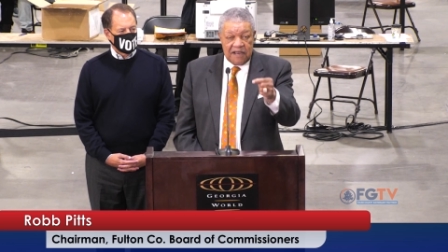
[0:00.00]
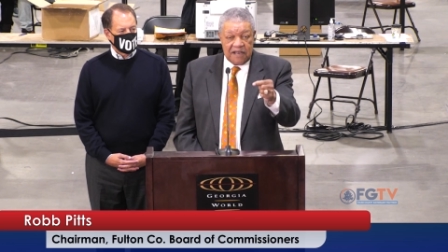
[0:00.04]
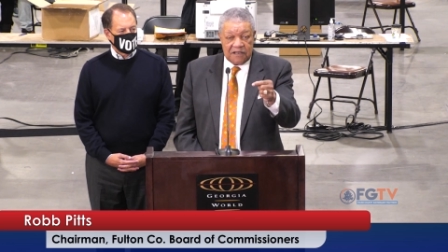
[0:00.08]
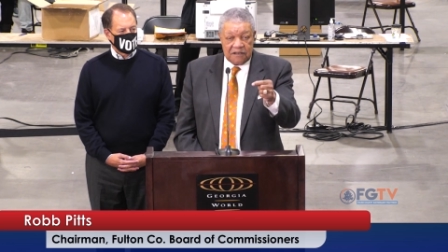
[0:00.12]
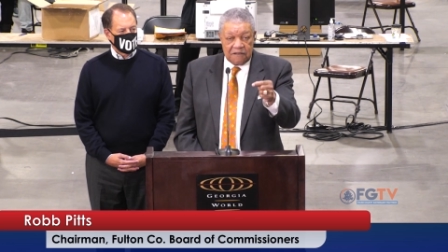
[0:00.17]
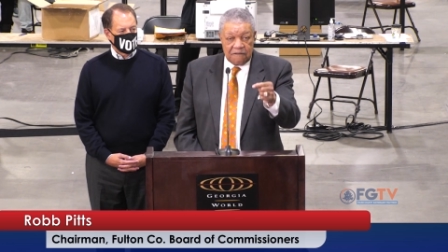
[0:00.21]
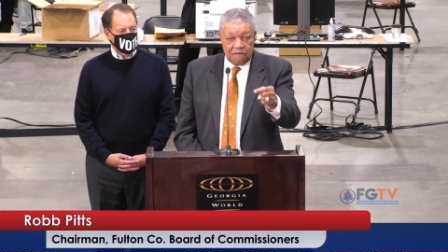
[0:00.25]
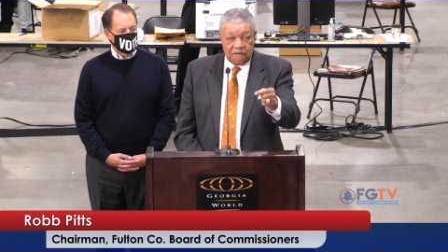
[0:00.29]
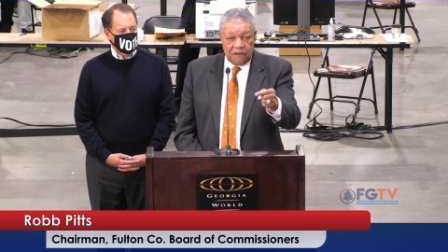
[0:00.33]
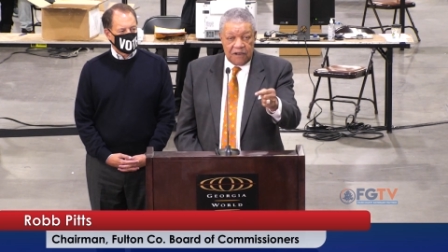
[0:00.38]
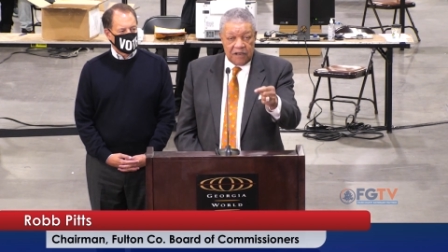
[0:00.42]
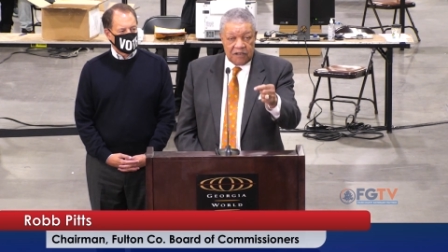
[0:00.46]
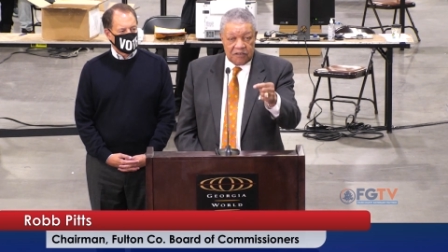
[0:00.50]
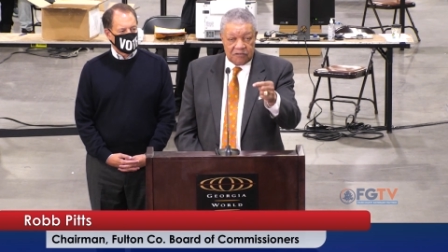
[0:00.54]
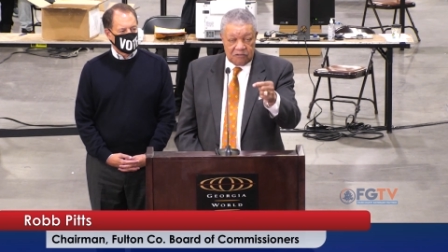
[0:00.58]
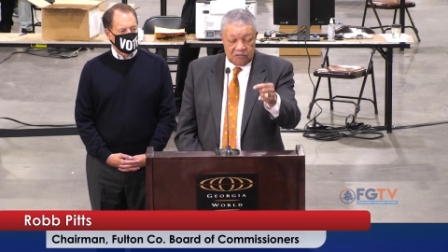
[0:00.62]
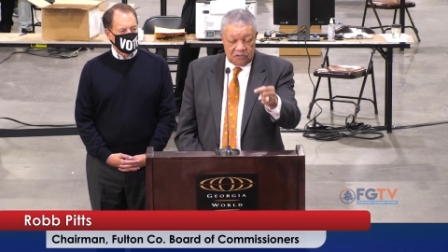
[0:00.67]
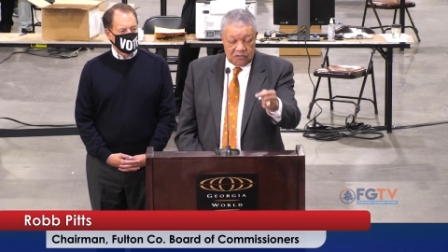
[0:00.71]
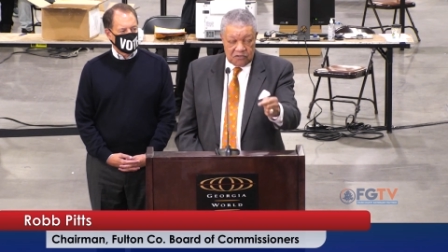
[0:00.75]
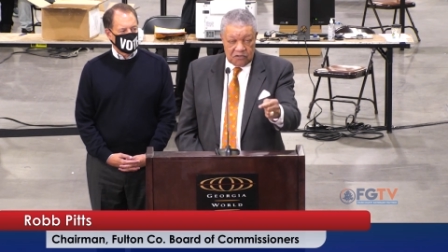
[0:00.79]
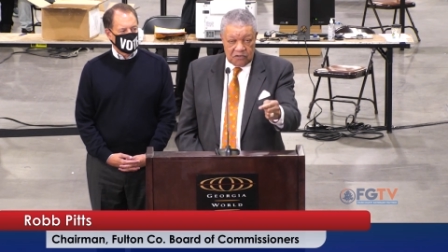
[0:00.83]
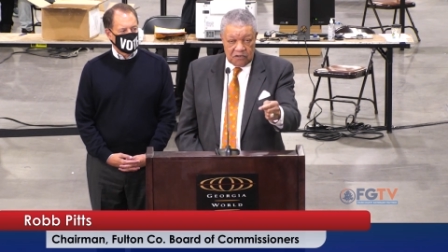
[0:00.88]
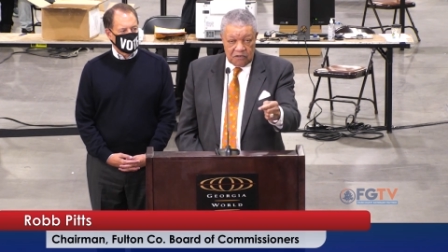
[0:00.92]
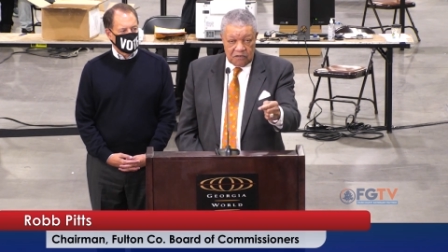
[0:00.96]
a
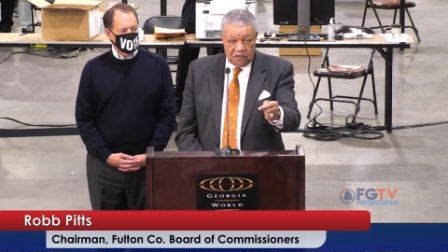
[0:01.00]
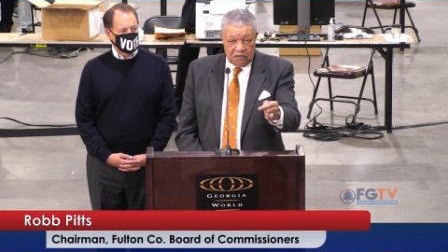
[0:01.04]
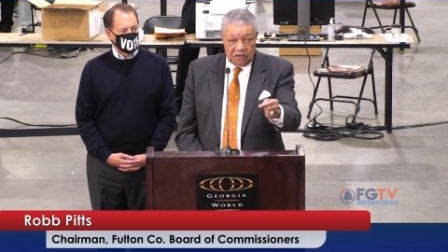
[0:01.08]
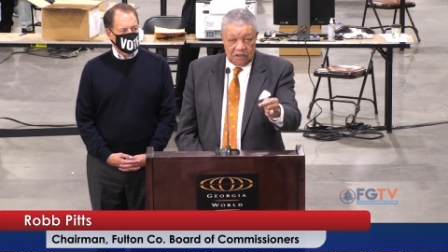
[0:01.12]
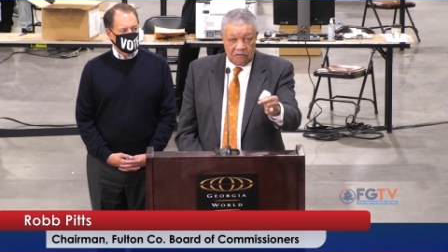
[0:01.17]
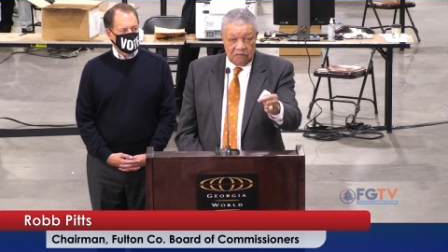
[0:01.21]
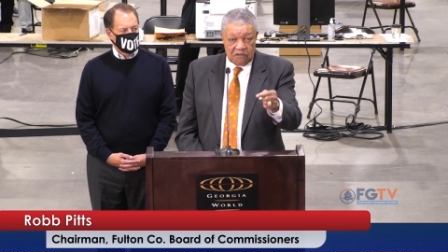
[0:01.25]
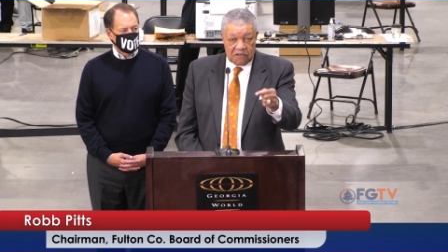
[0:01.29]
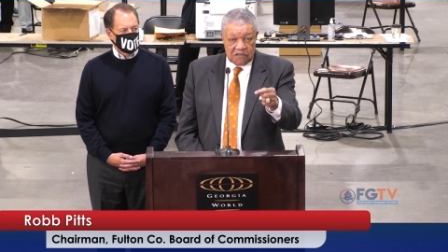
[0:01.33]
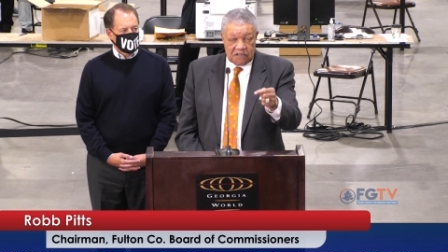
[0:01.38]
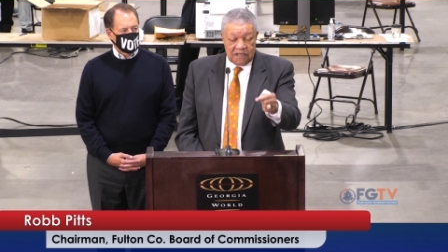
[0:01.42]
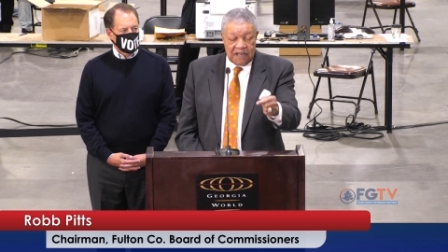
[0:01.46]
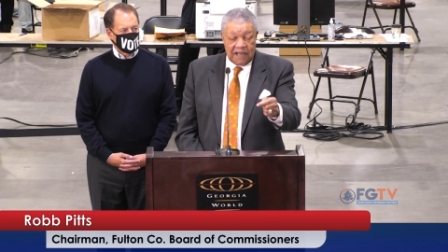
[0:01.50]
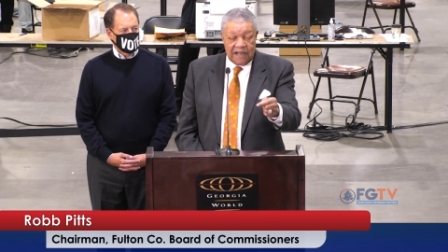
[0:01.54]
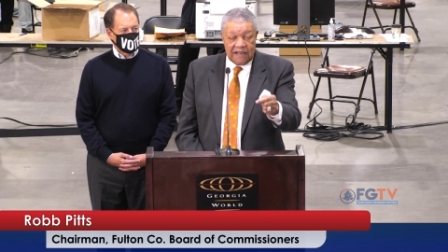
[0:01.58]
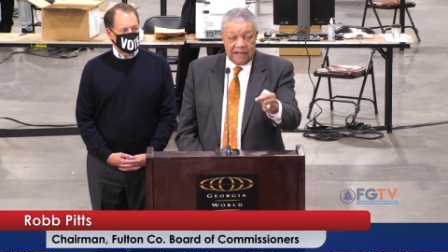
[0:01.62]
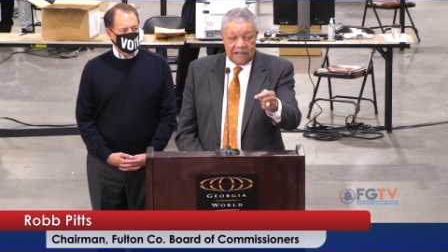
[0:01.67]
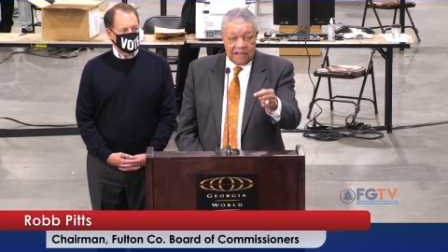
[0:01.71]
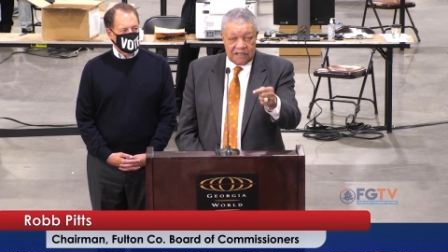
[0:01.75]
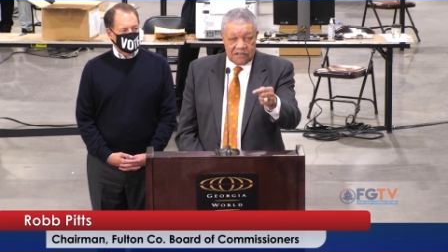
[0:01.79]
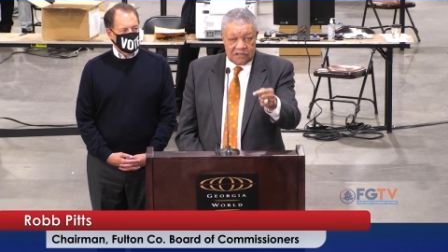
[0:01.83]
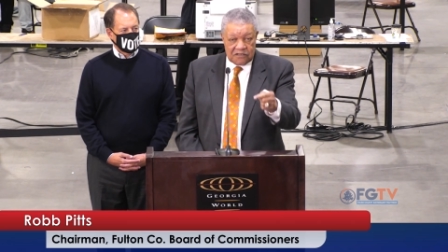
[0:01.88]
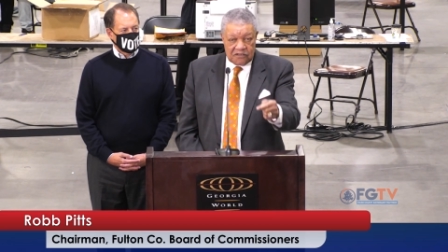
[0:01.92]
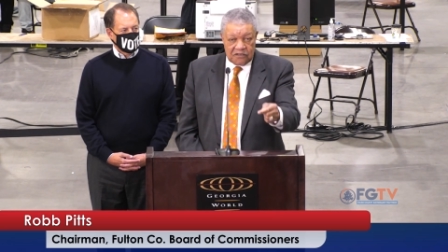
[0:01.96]
manufacturer server. It was not a